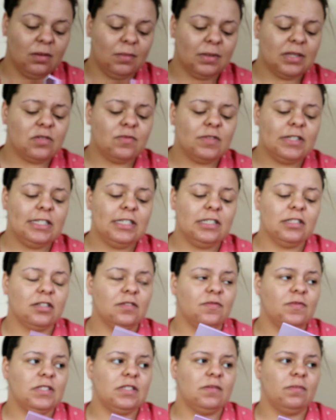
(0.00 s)
I was really
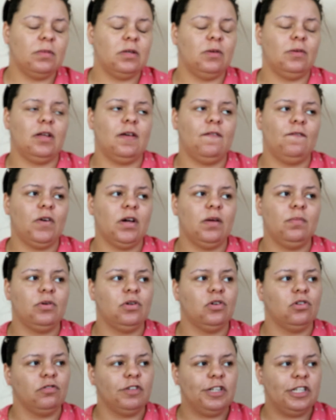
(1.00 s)
looking for something with like
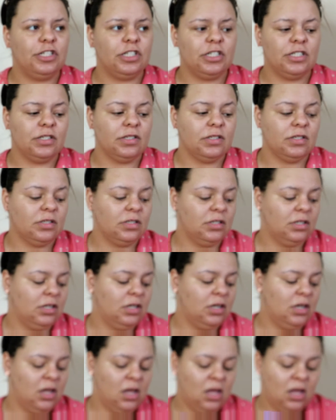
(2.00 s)
vibrant oranges
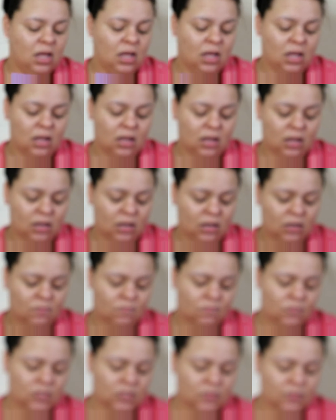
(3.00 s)

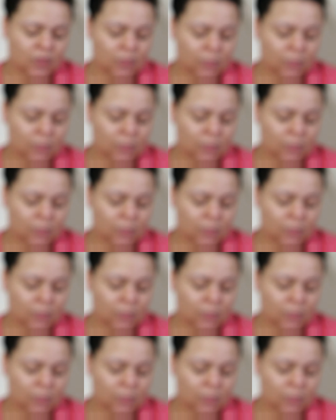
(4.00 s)
and just